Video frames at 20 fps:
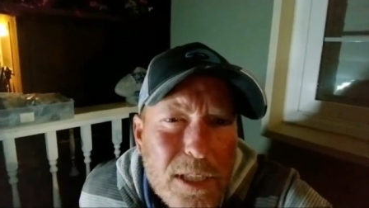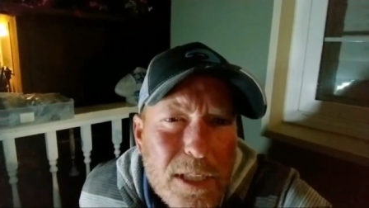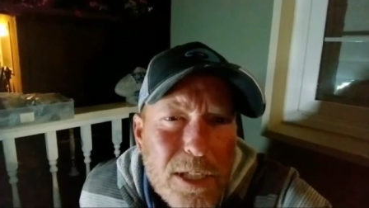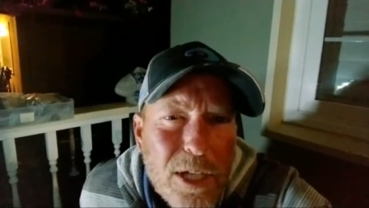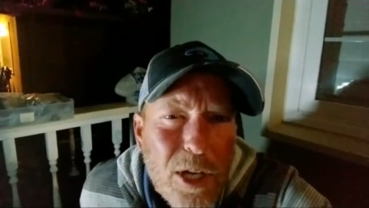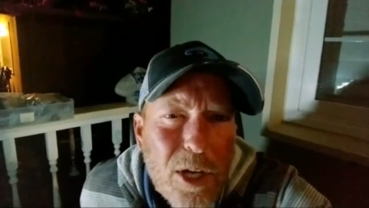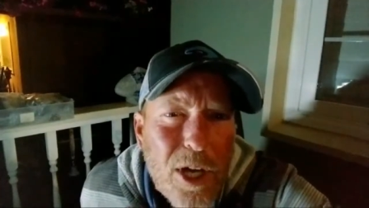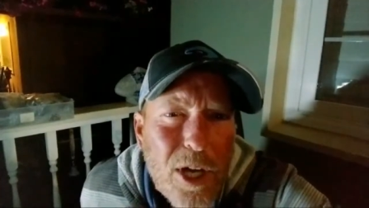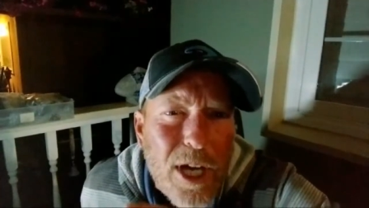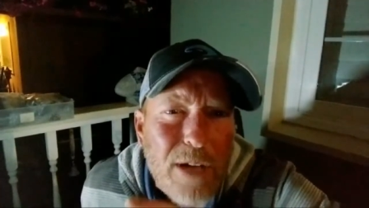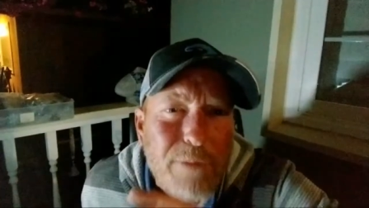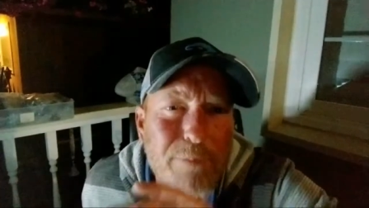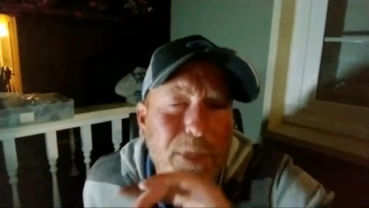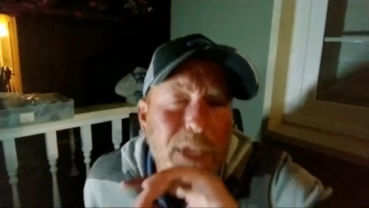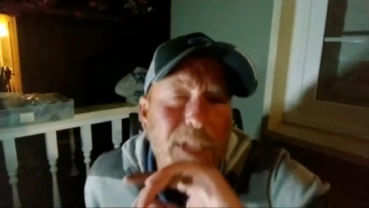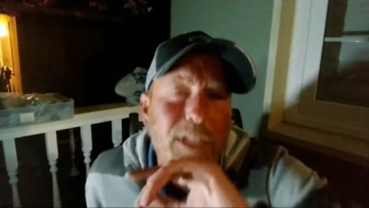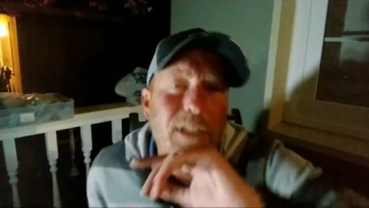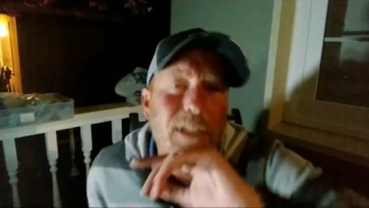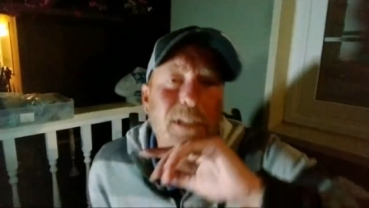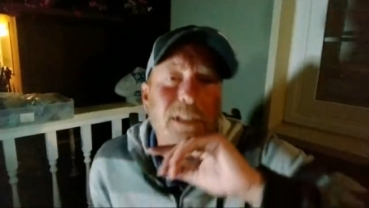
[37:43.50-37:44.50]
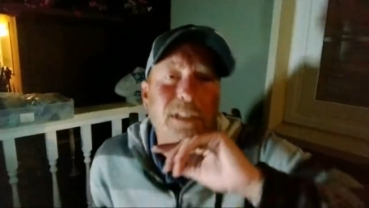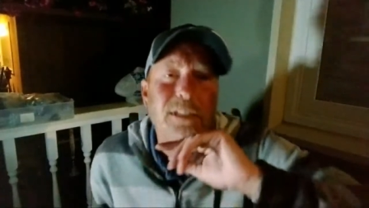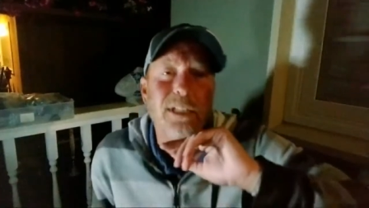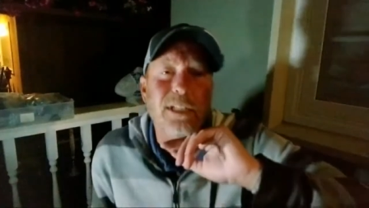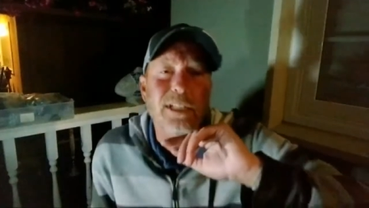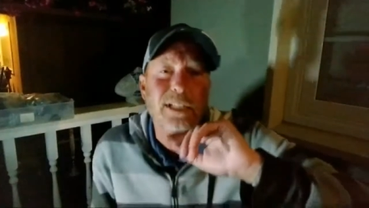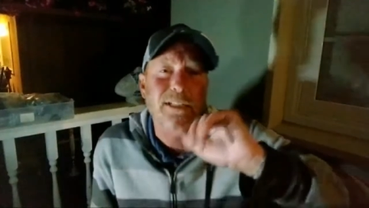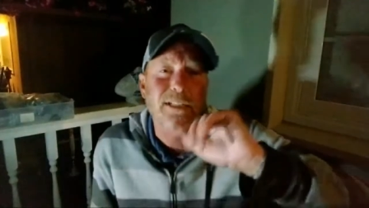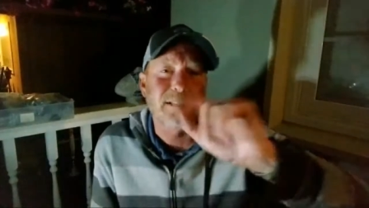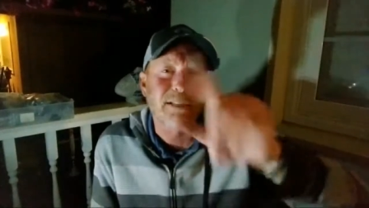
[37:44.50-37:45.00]
No, I haven't been there.
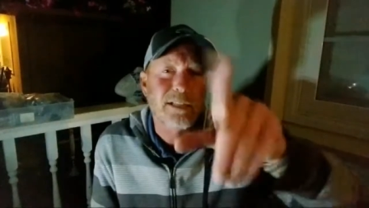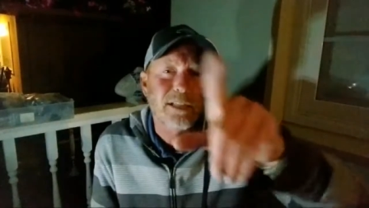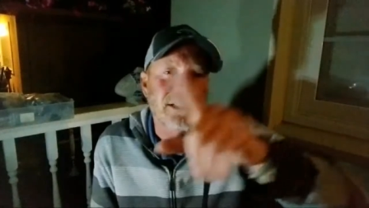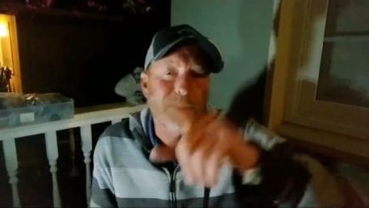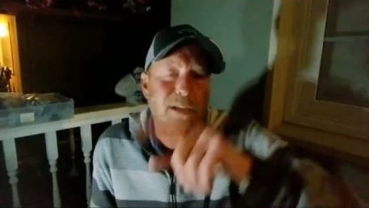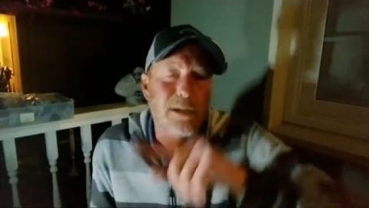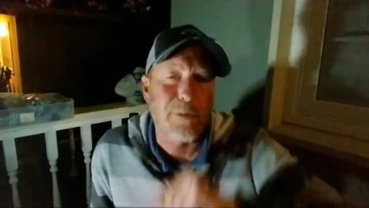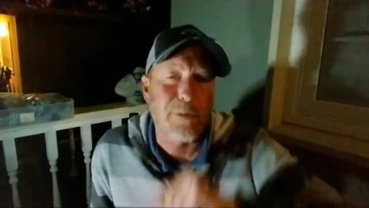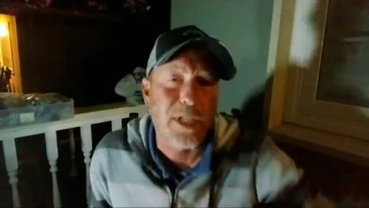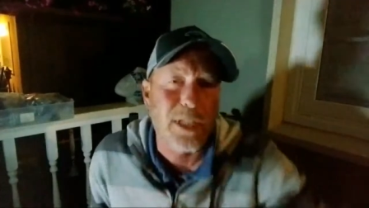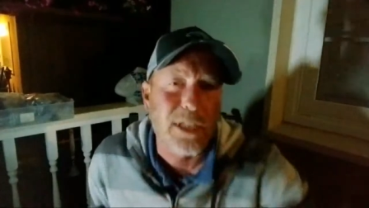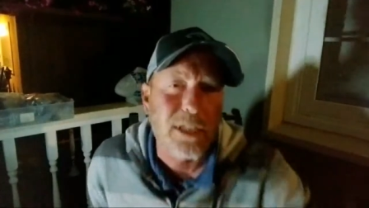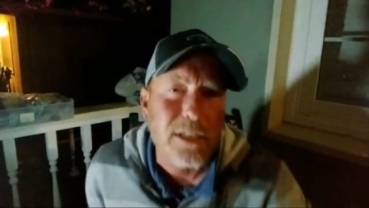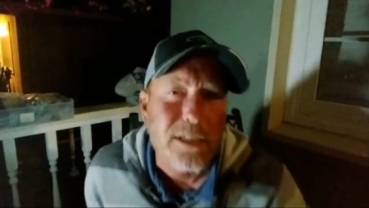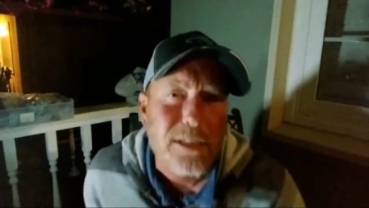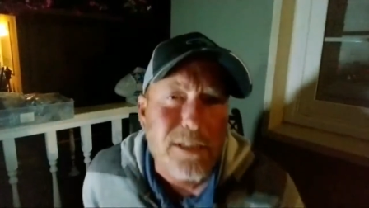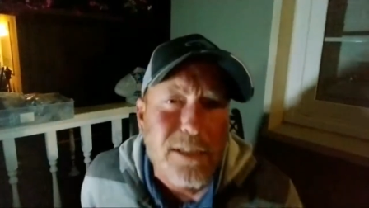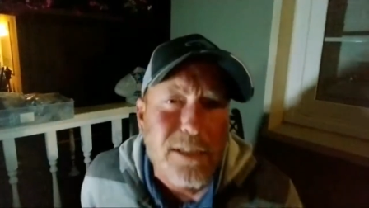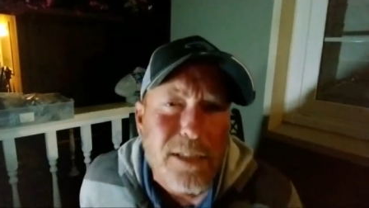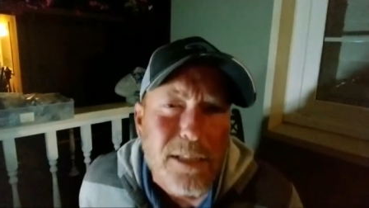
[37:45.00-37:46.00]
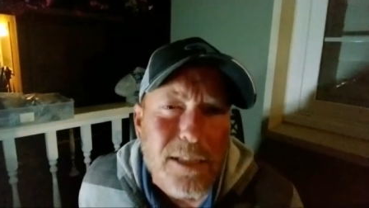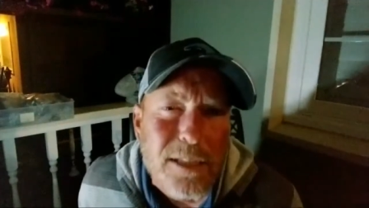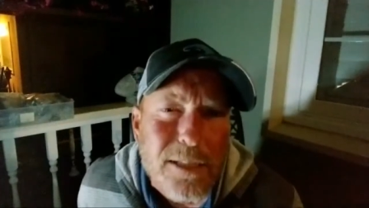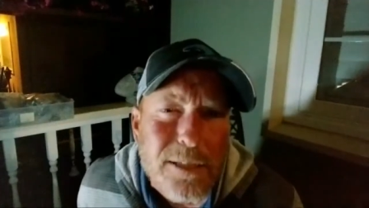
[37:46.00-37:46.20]
It's on my list.